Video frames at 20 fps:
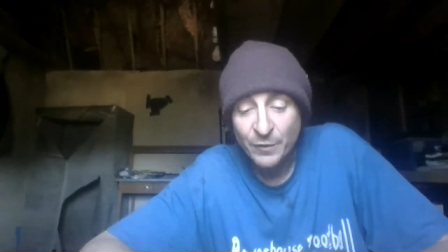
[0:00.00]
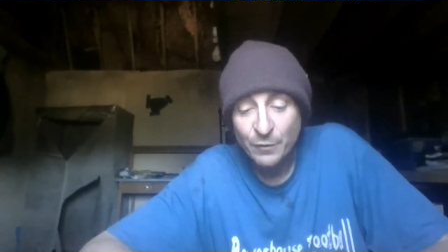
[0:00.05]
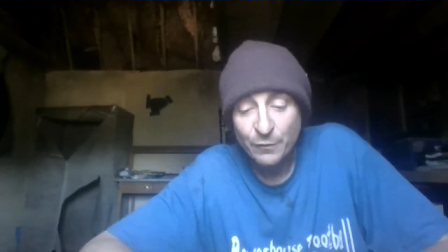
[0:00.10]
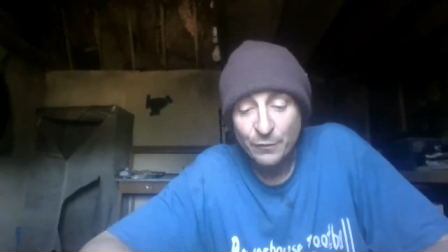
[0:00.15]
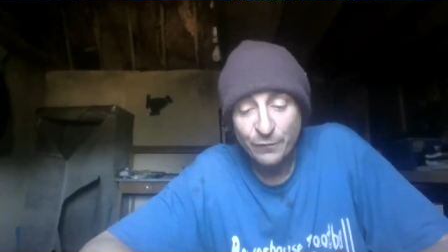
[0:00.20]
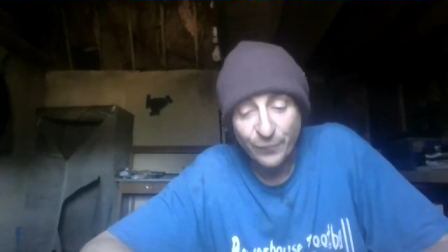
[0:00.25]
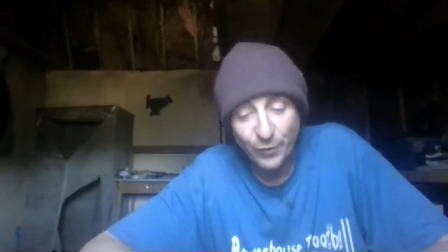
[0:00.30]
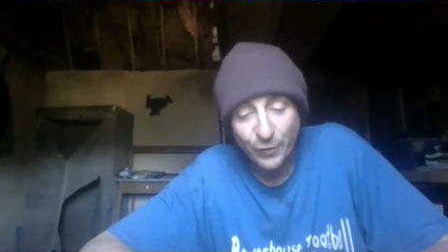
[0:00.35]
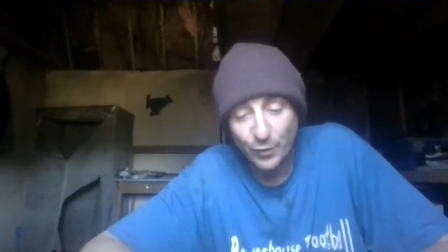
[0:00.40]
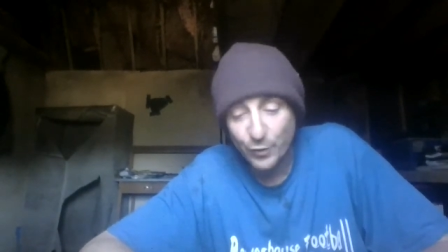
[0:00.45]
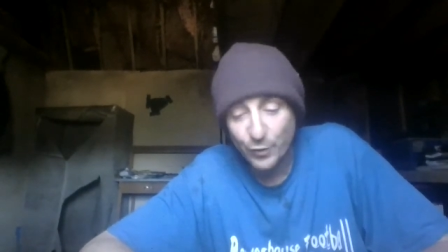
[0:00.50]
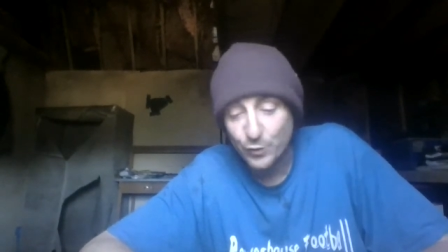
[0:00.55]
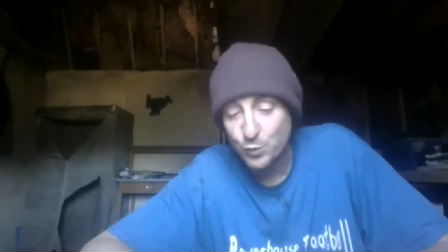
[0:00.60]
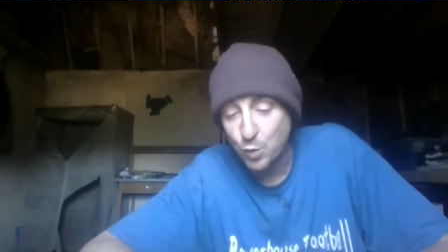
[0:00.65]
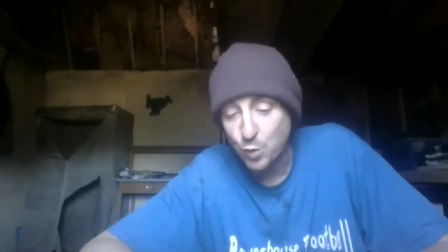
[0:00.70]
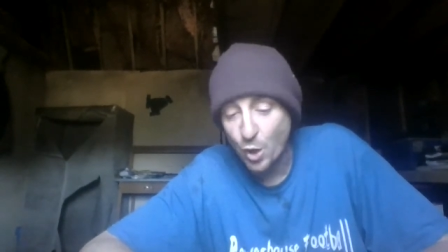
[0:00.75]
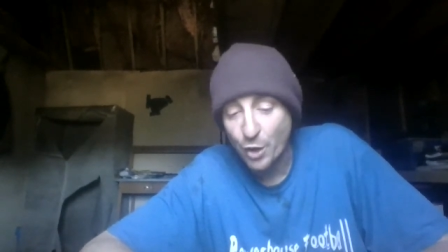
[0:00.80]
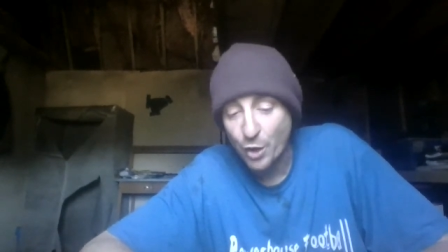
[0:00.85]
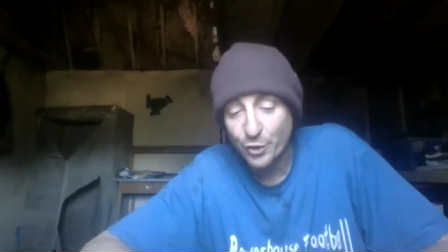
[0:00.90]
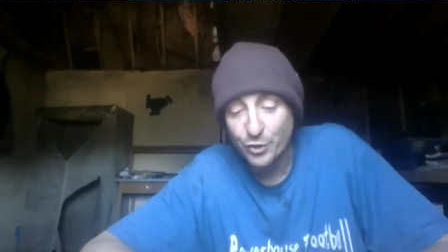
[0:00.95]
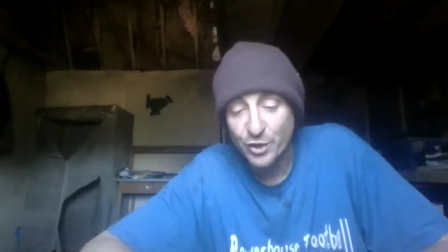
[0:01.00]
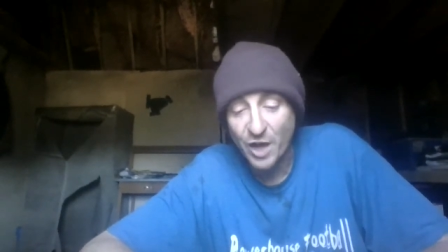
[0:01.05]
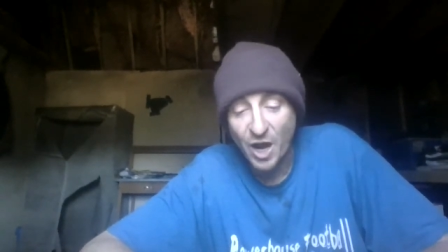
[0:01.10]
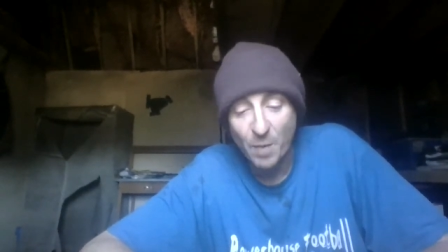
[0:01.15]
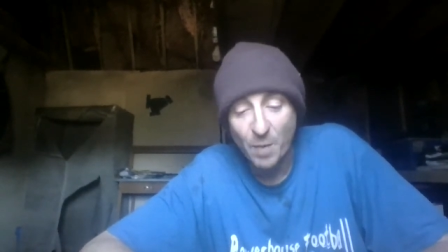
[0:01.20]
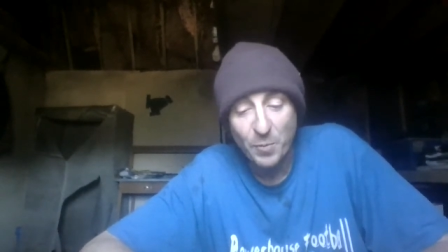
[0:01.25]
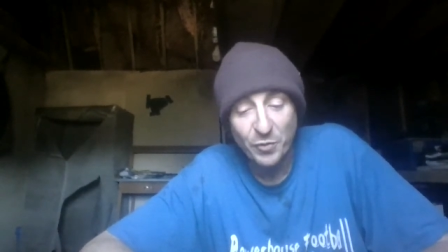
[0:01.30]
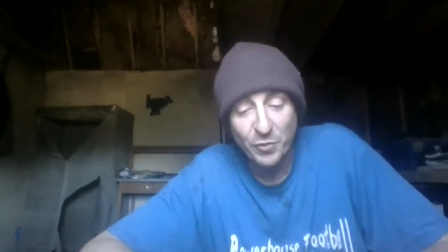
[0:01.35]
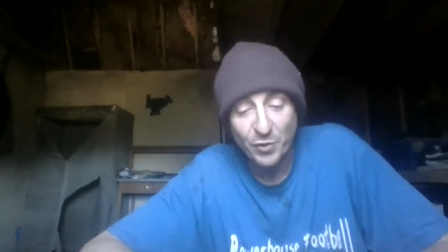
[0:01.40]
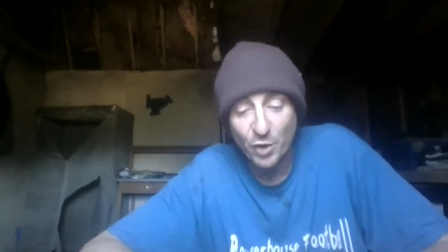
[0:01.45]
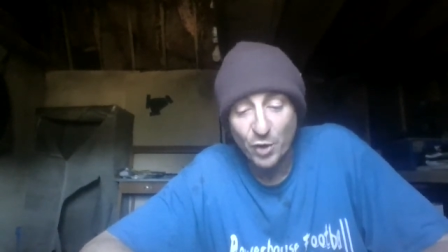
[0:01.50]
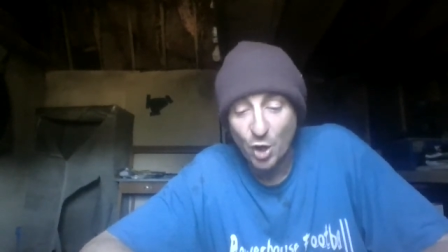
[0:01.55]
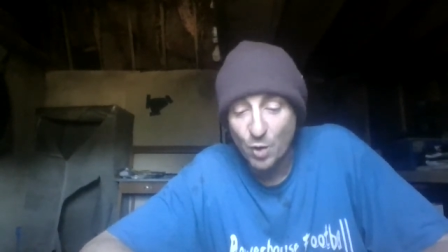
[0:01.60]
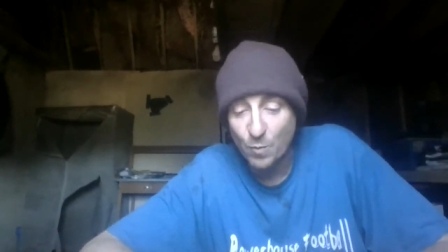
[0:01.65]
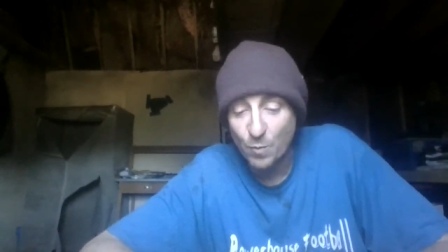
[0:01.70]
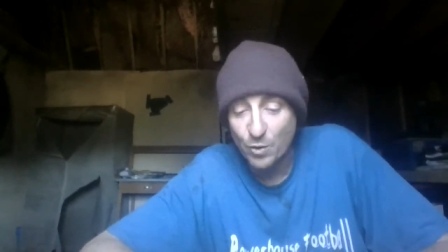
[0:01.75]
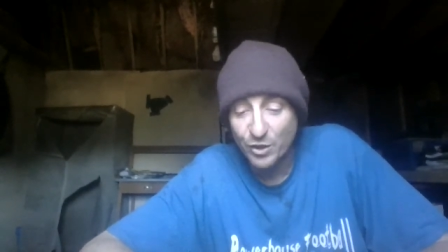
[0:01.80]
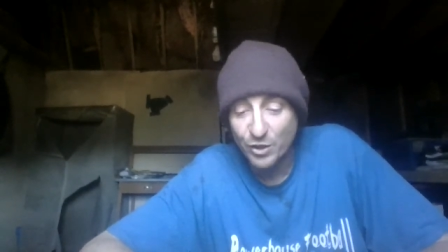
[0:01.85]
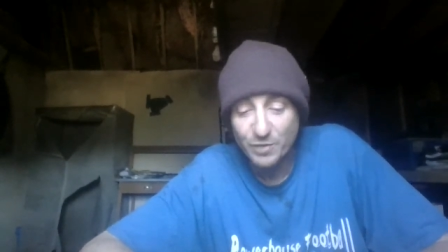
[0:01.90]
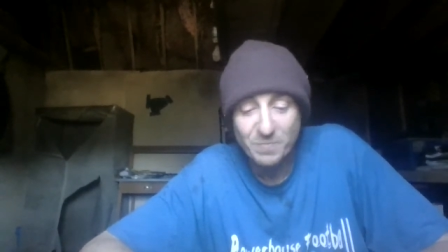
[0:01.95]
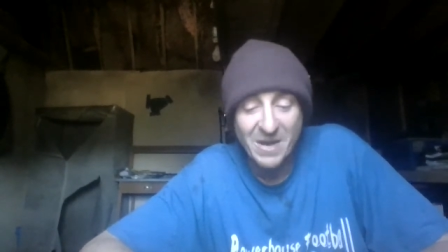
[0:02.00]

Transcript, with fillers: Food, water, help with her homework?